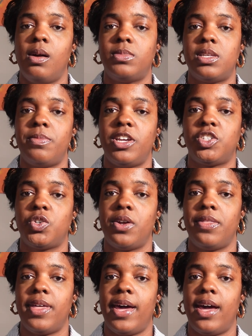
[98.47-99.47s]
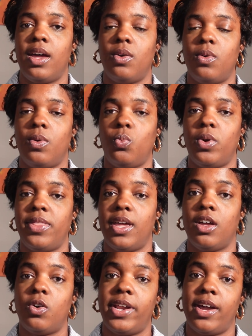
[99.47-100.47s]
to make sure that when
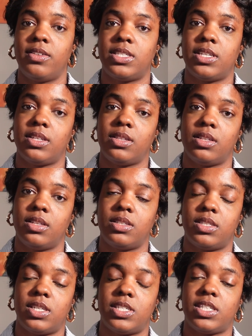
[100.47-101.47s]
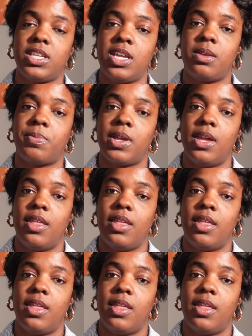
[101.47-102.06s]
they go down to sleep,